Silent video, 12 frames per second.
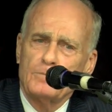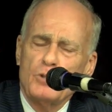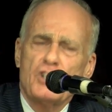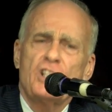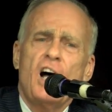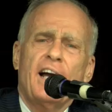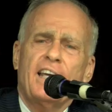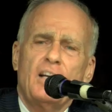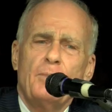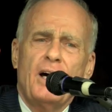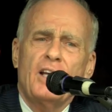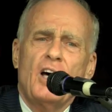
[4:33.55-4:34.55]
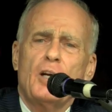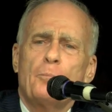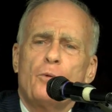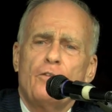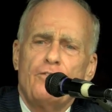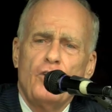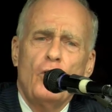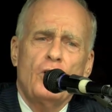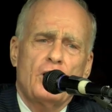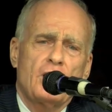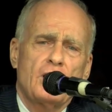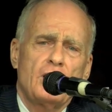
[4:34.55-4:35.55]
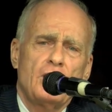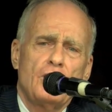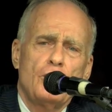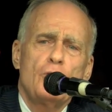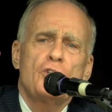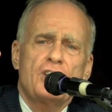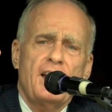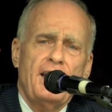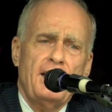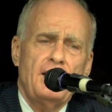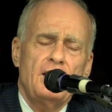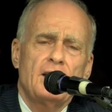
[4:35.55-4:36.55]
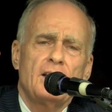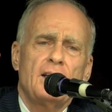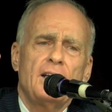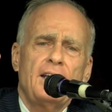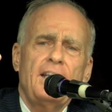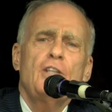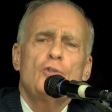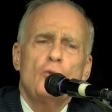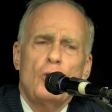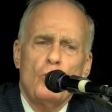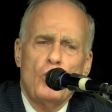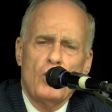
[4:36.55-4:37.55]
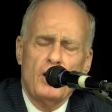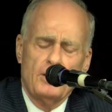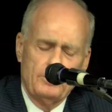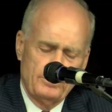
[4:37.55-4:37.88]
was talking about how to provoke Hussein into a war.